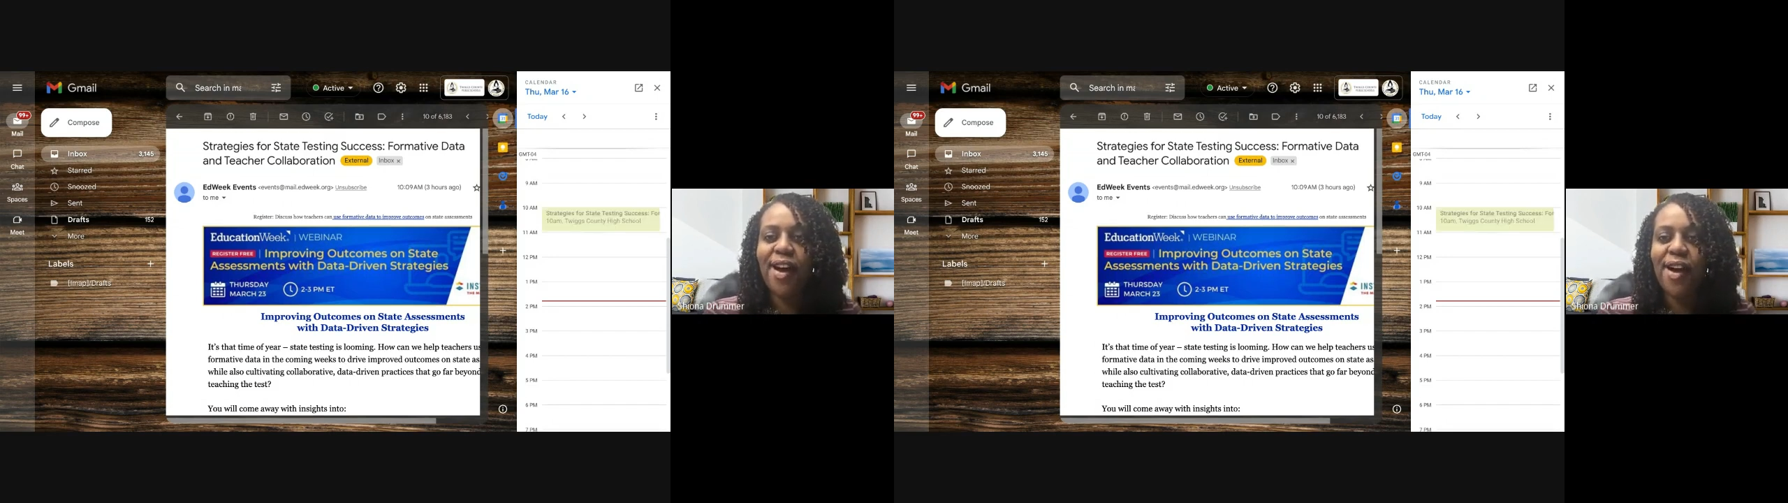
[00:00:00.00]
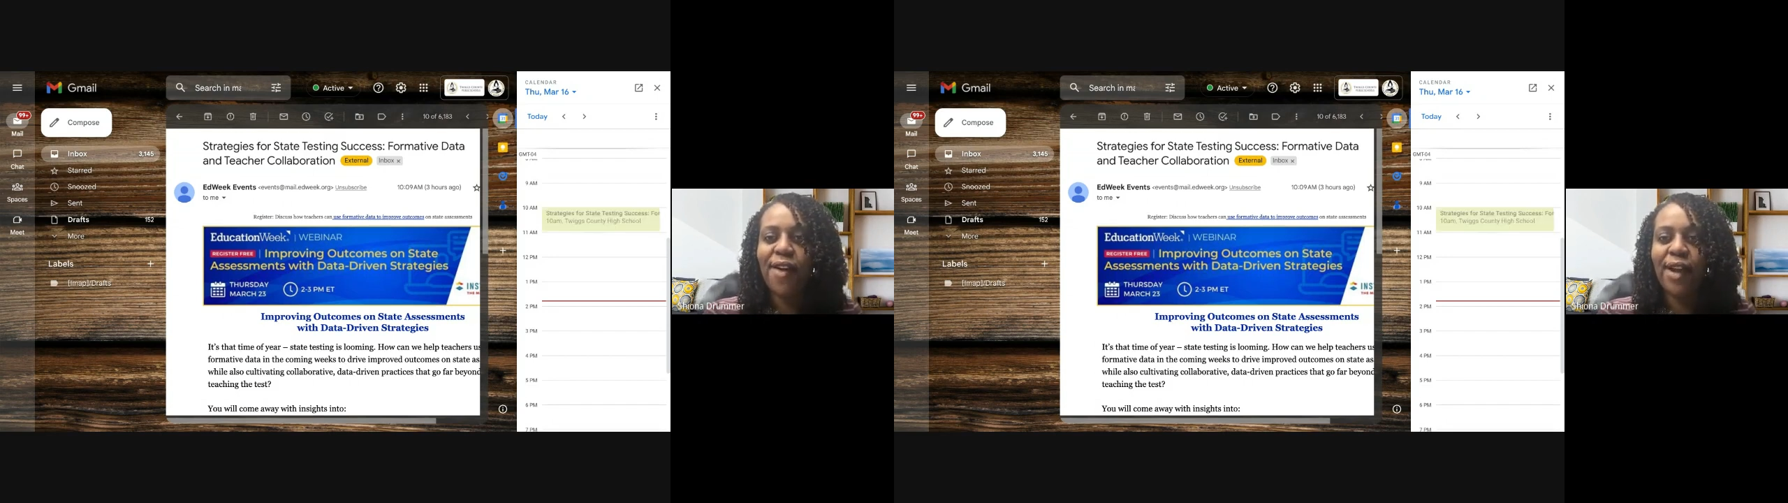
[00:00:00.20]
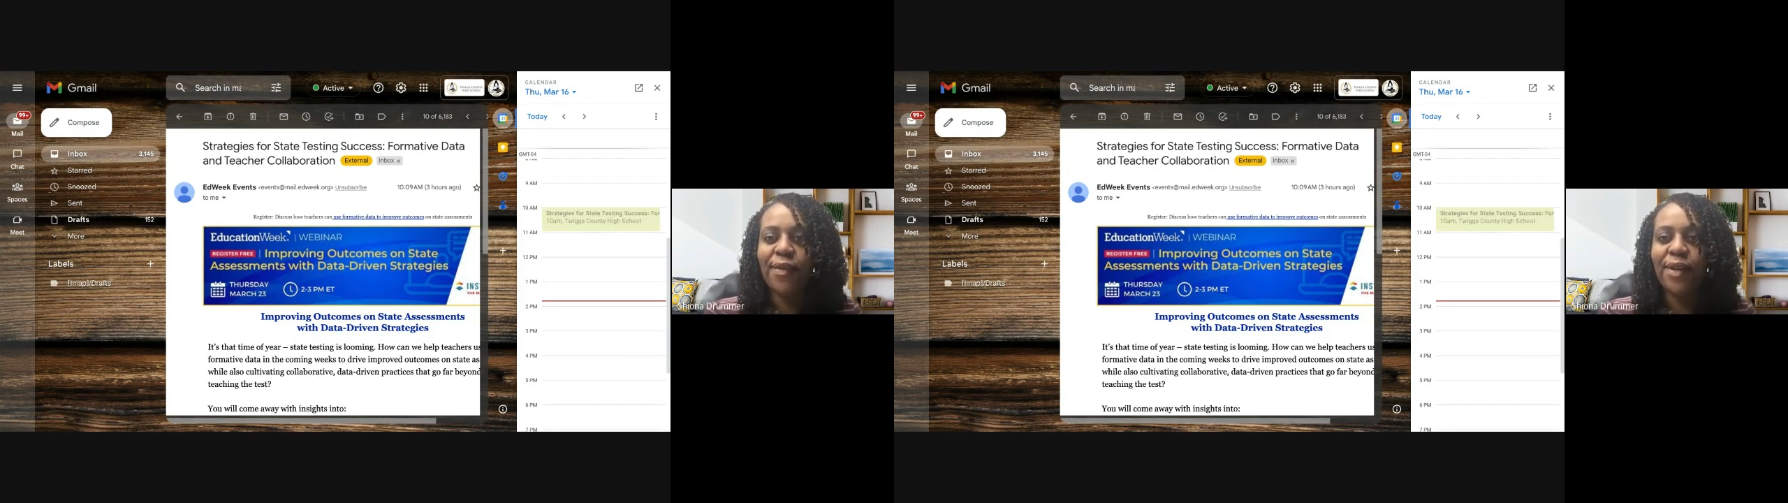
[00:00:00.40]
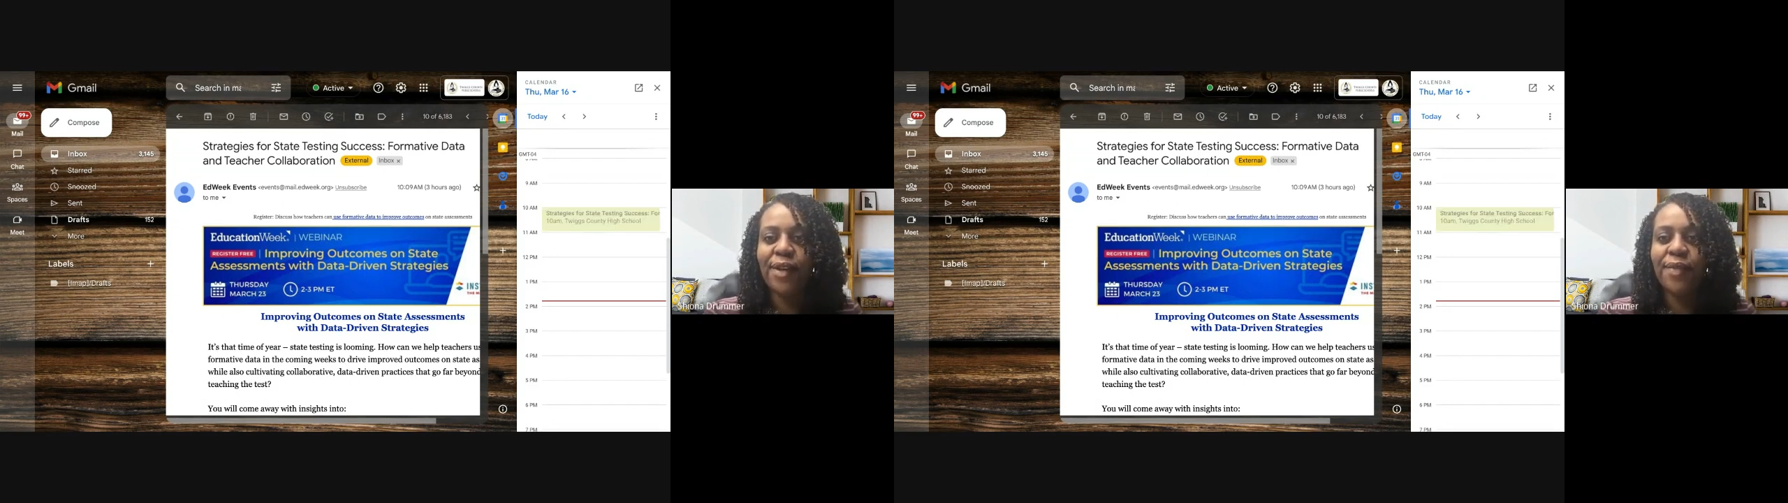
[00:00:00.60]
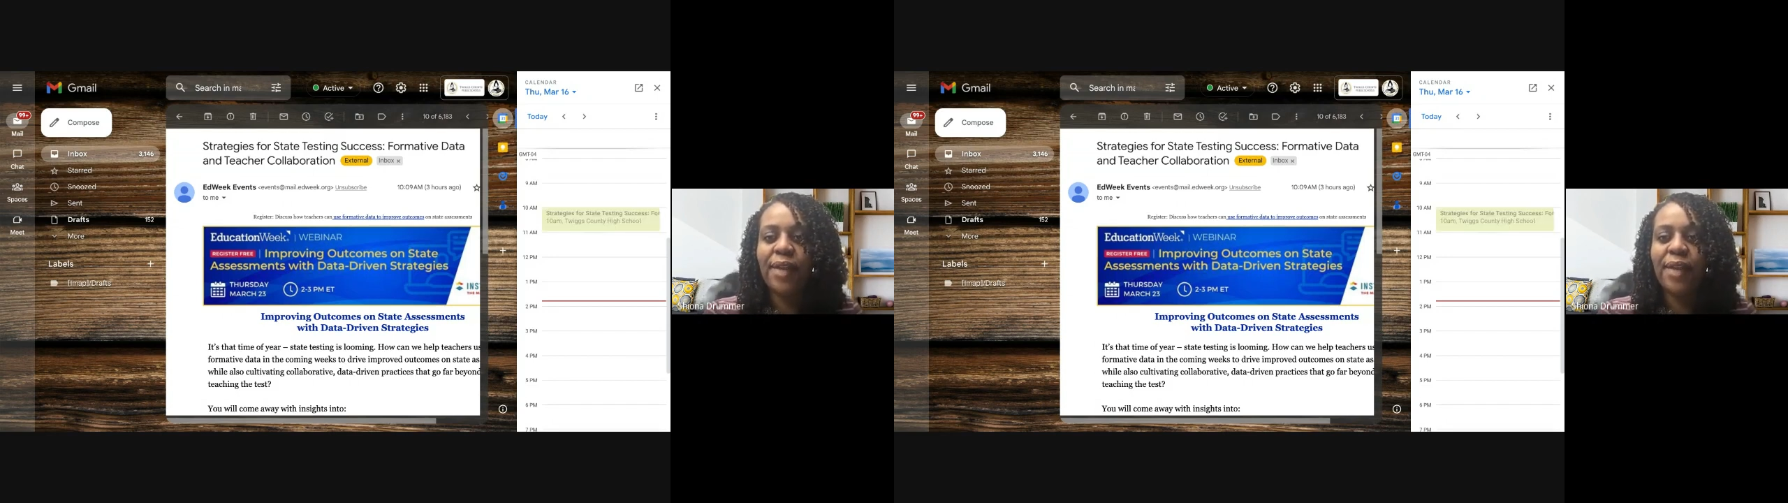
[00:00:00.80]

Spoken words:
All right, well,